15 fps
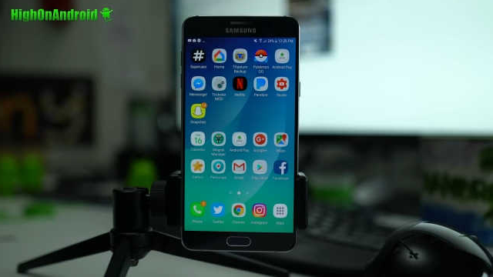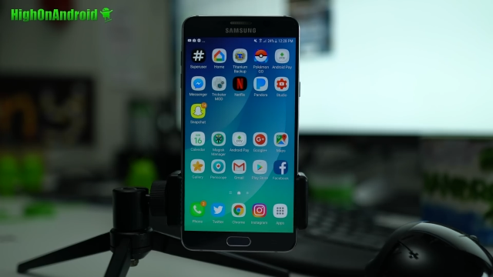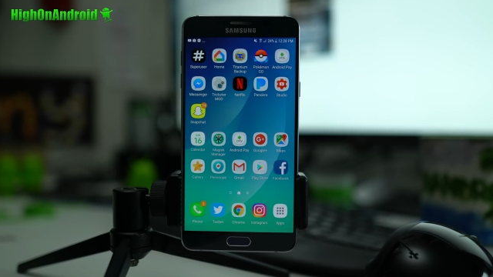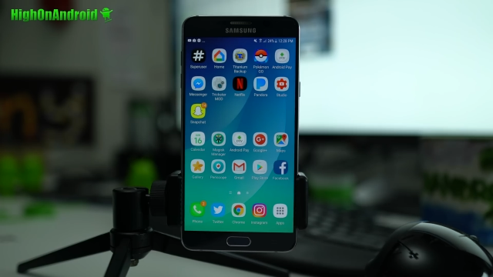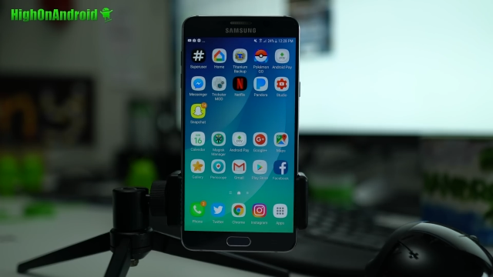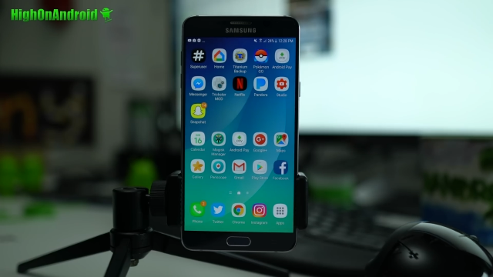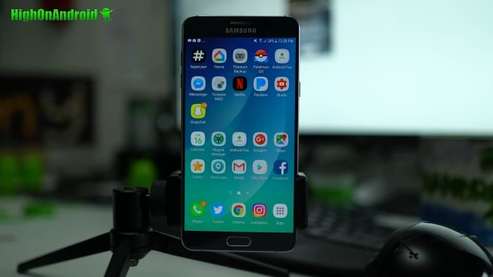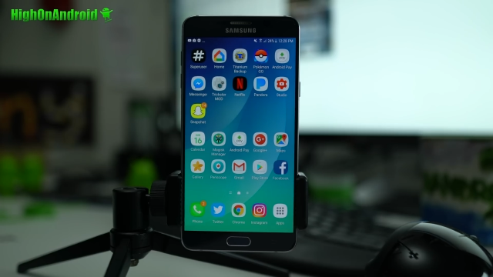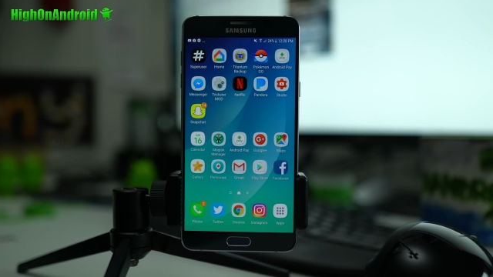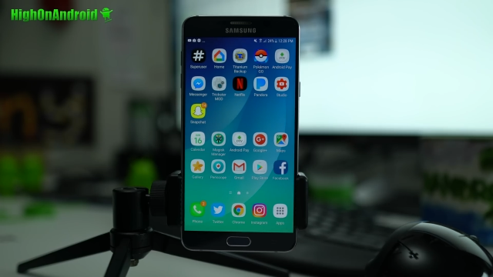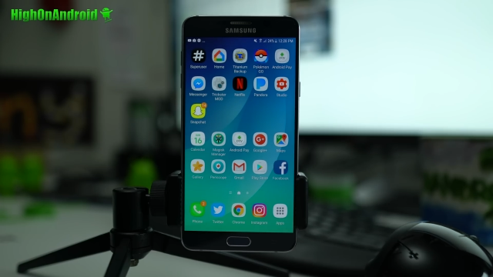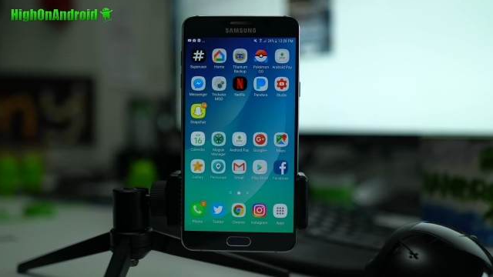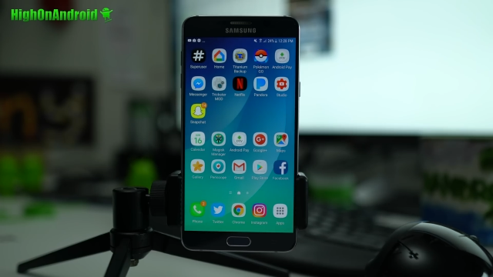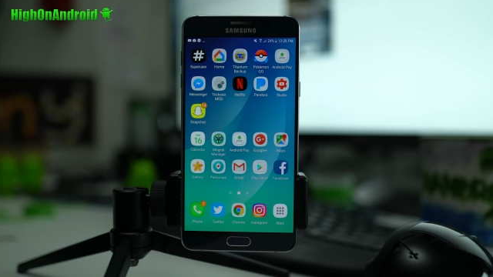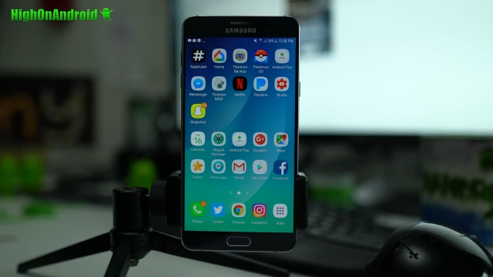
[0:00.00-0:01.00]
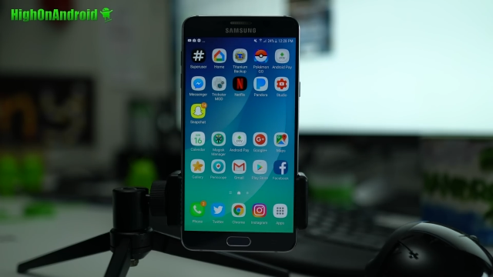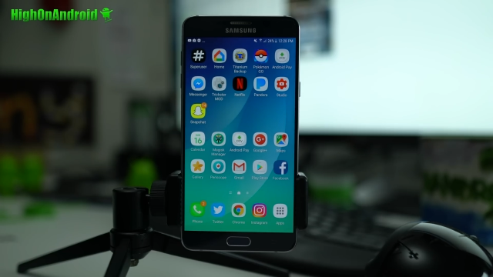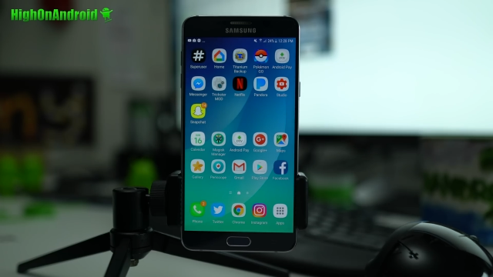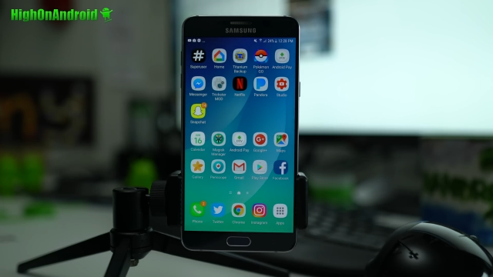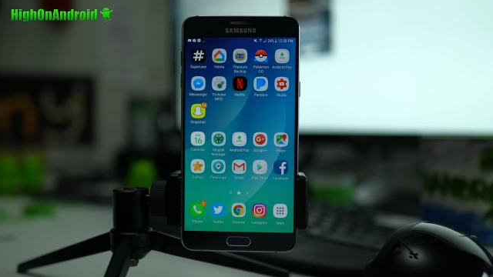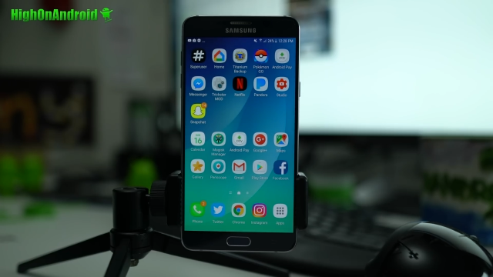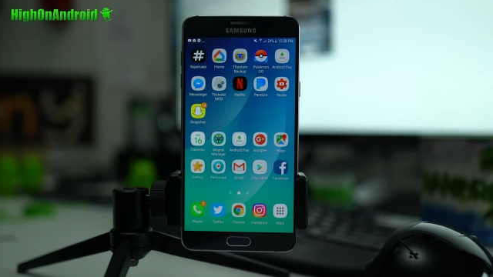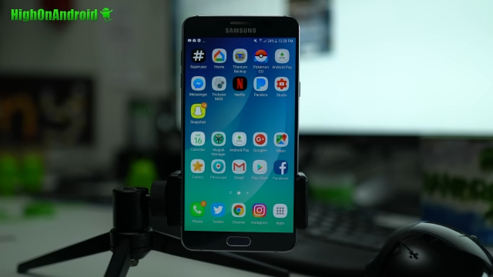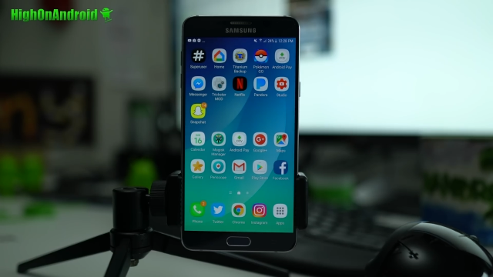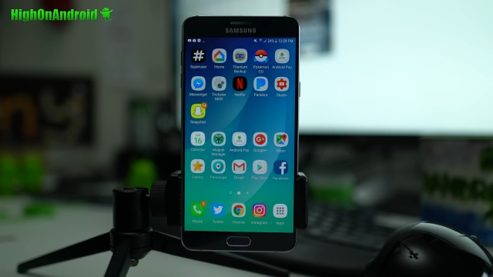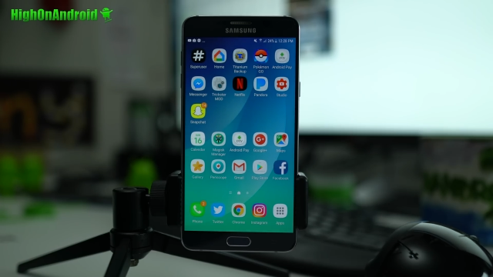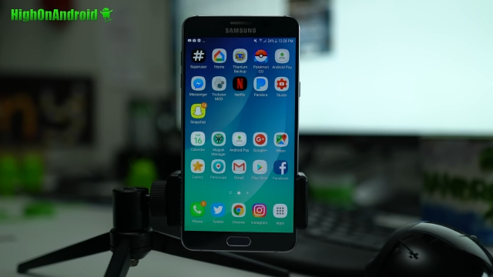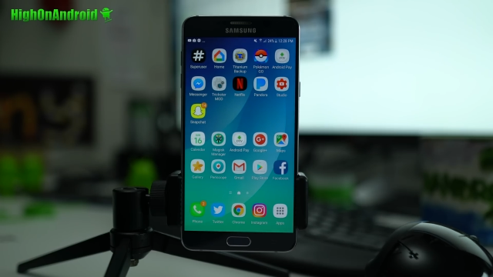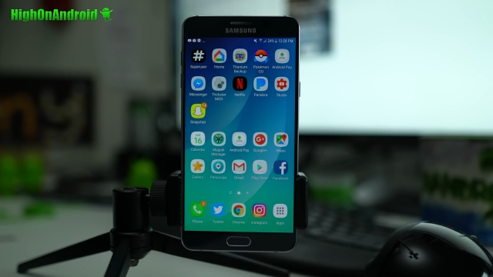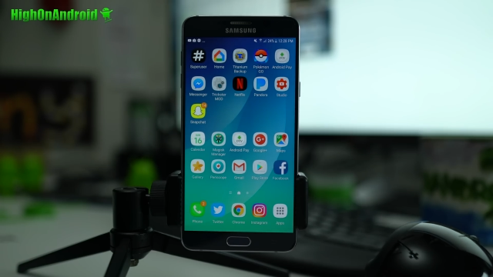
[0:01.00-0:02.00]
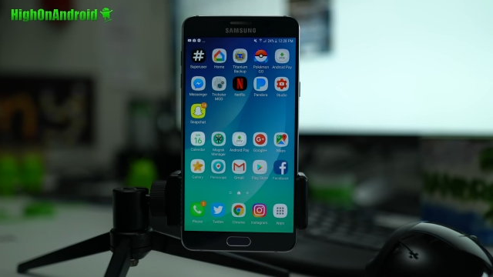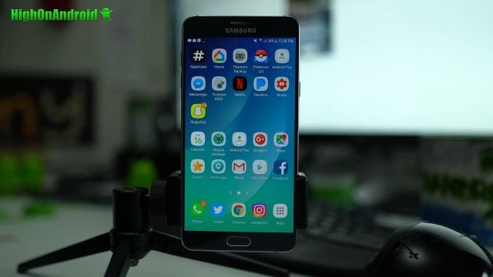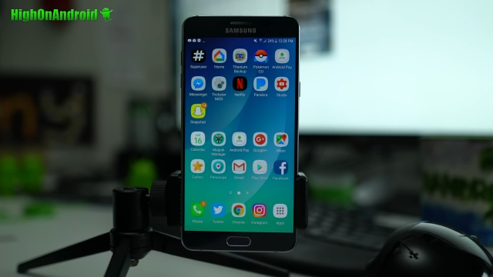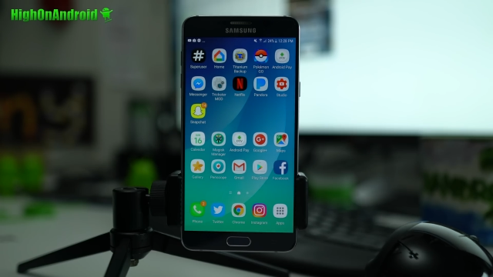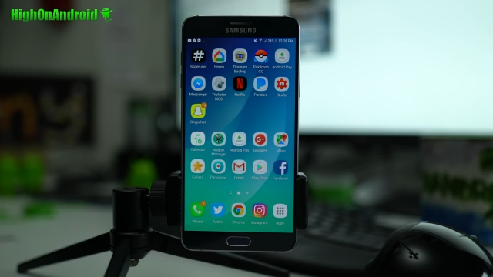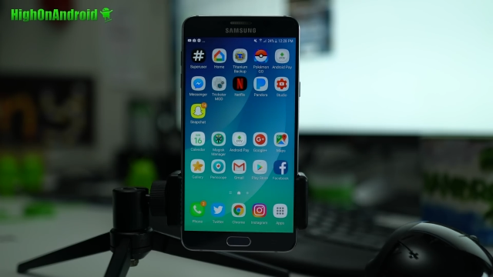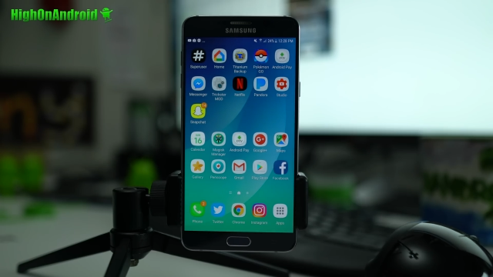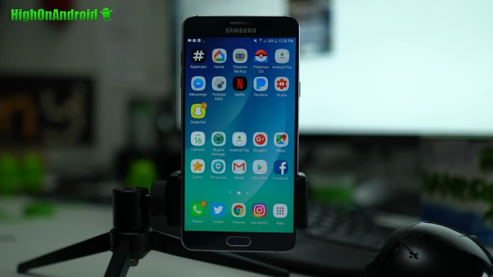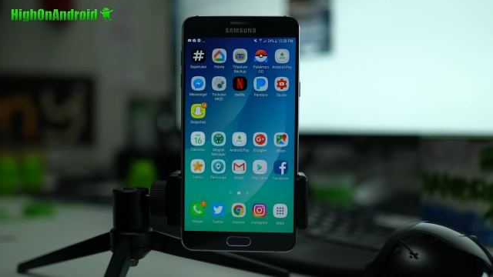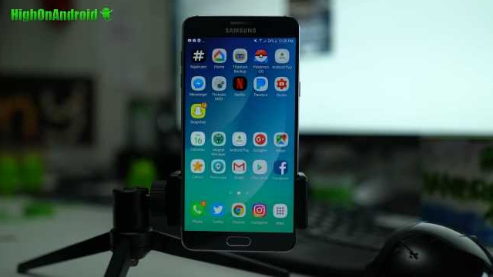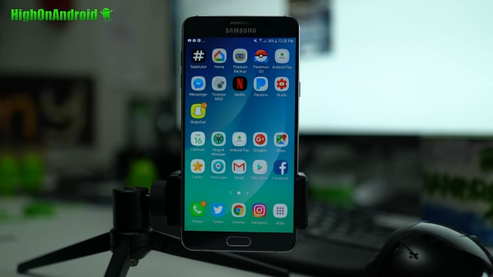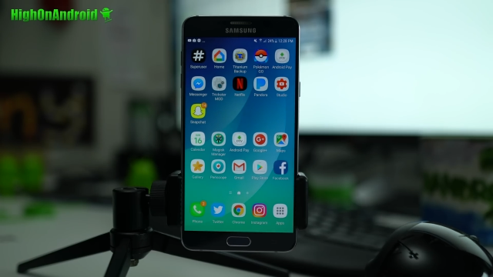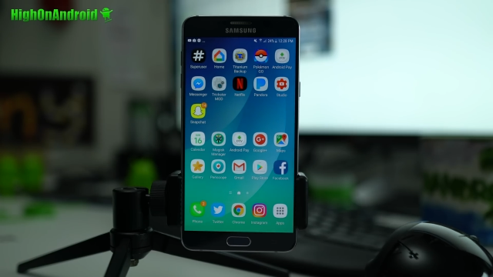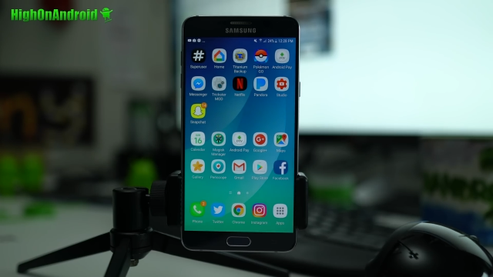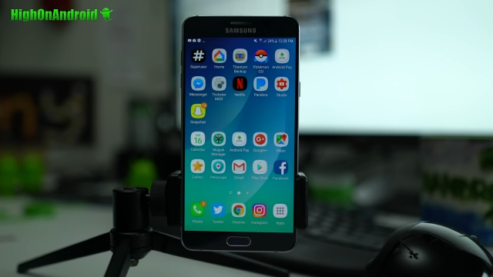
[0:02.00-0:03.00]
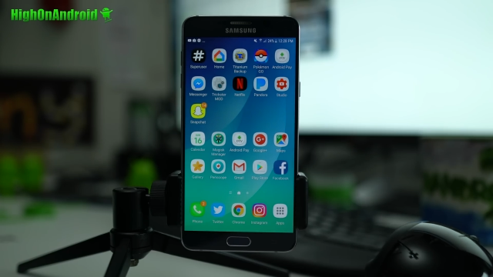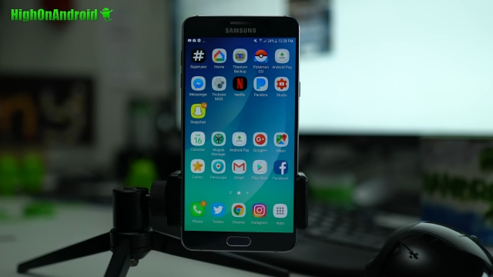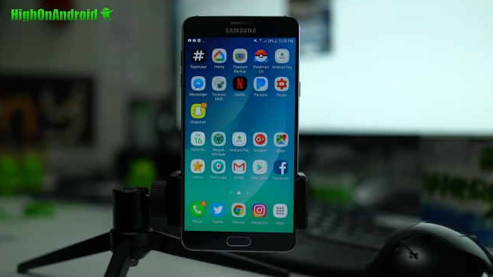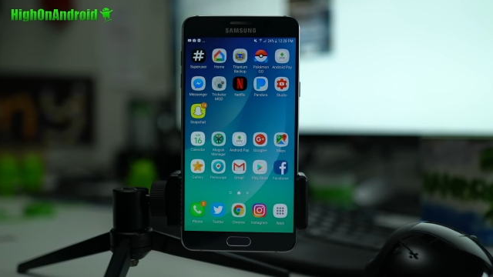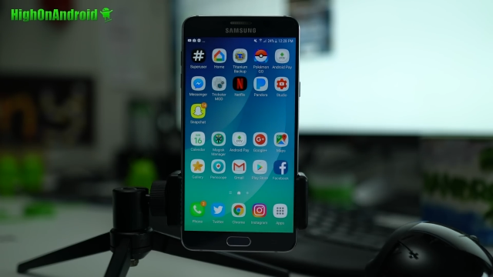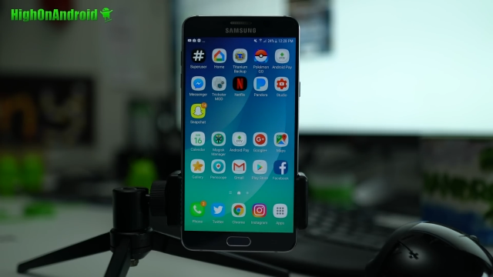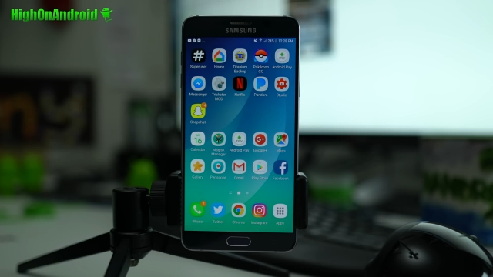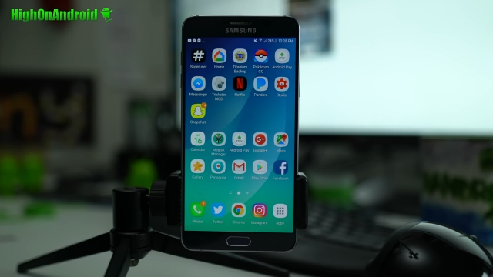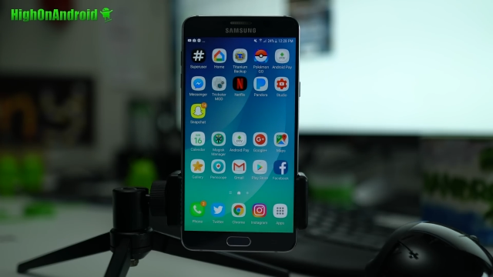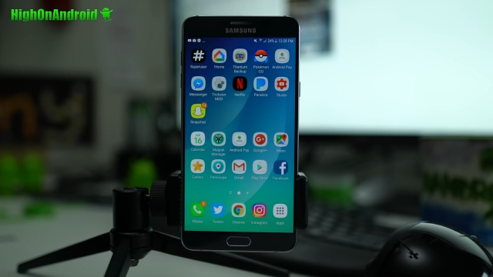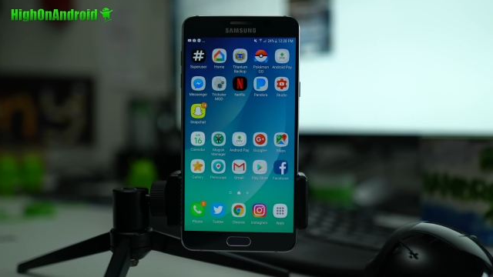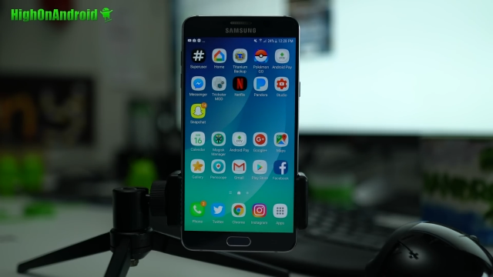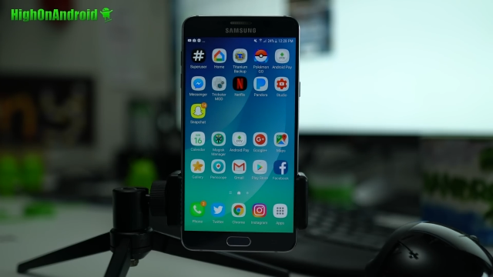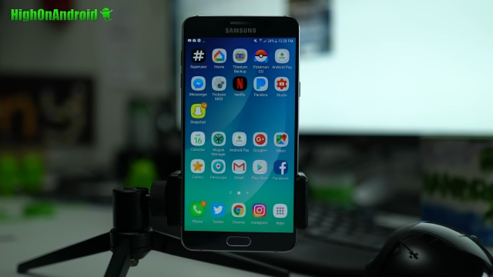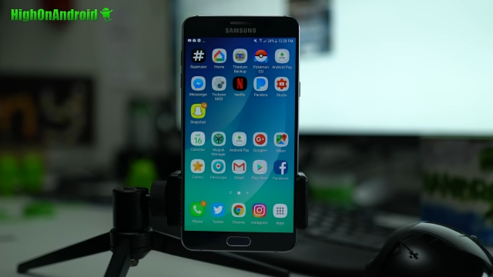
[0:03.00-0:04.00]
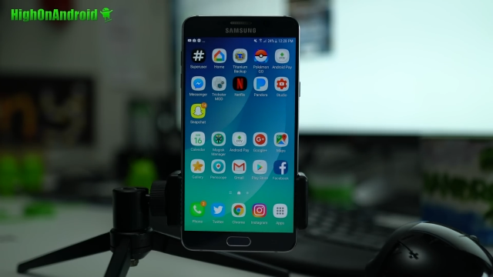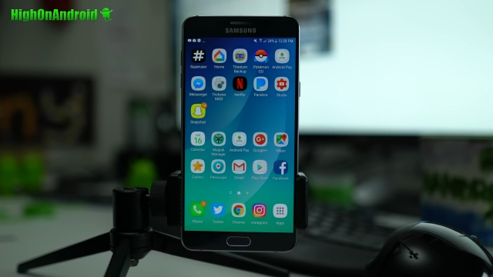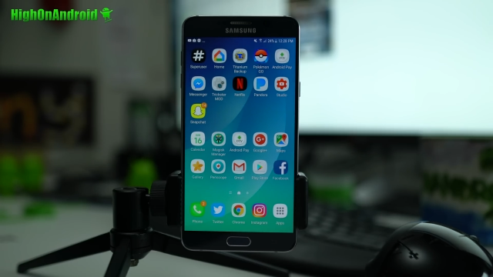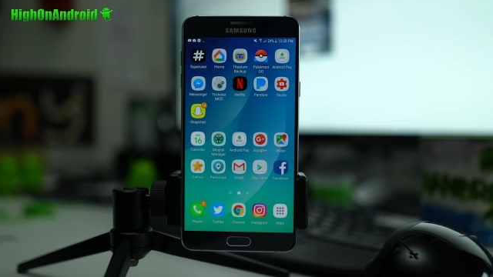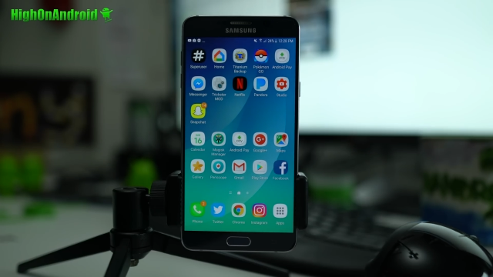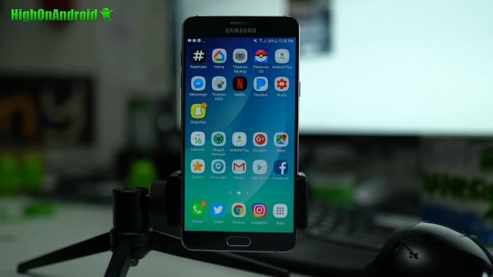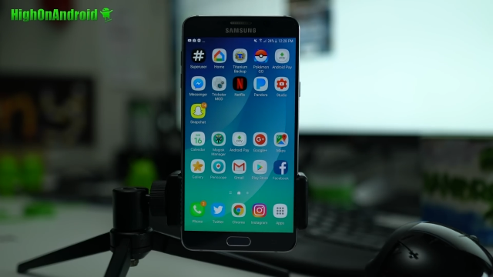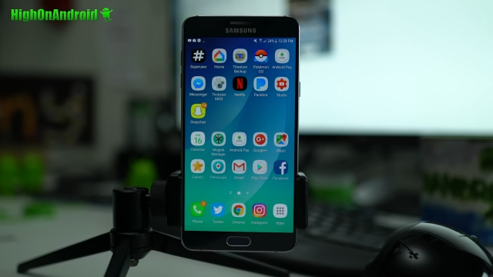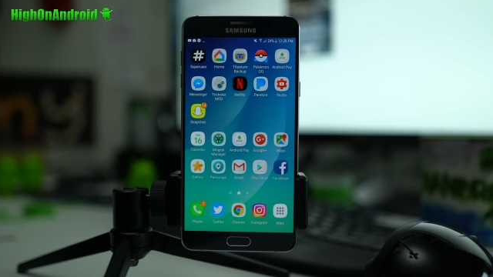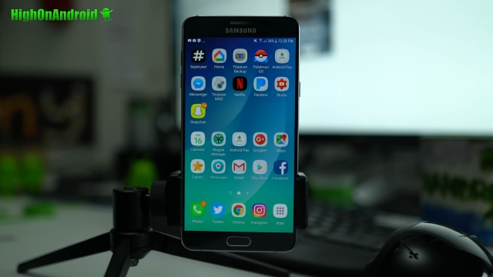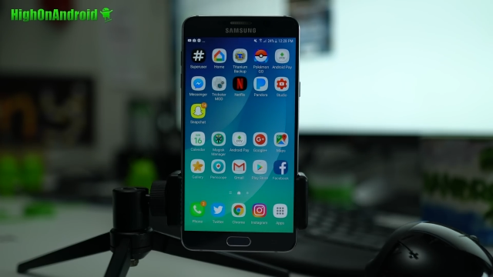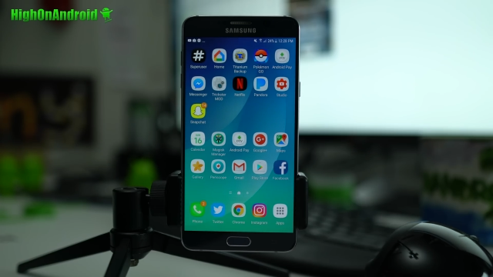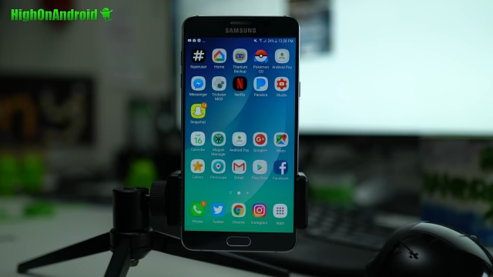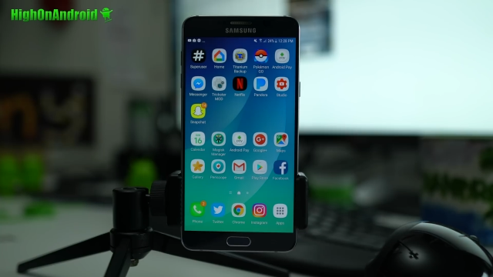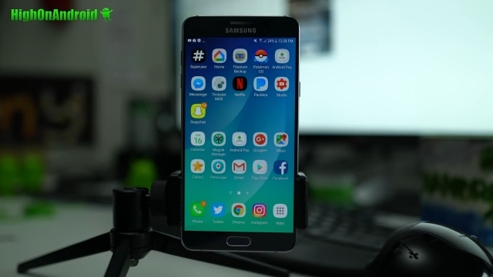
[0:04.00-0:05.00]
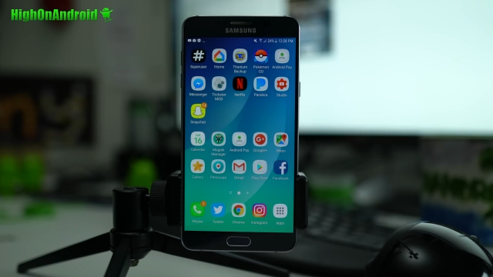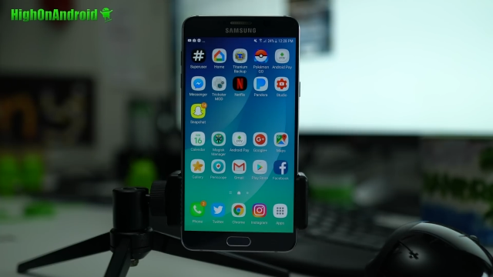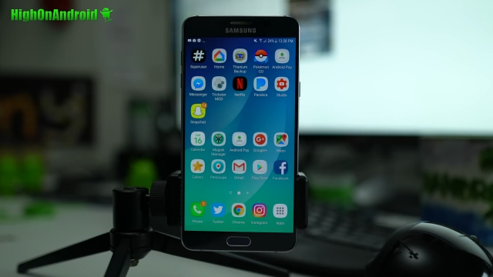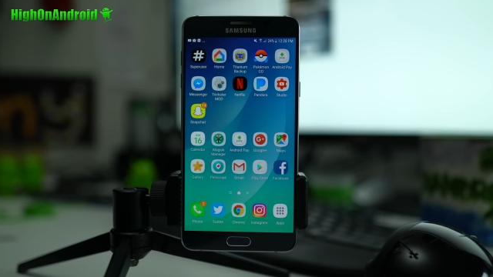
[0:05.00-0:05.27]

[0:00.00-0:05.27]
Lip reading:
(no speaker visible)